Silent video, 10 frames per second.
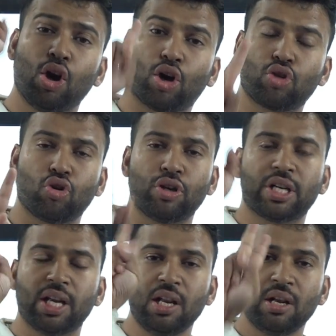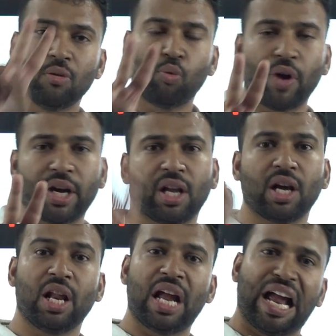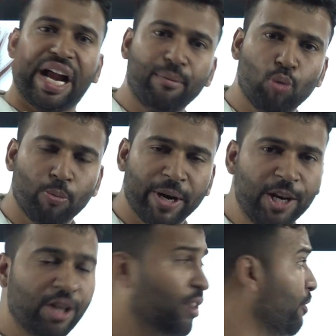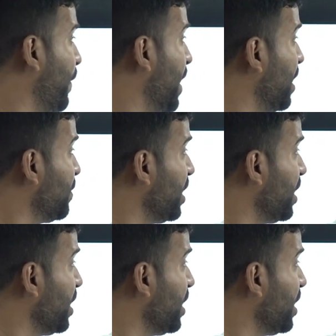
horizontal, vertical and movement, whereas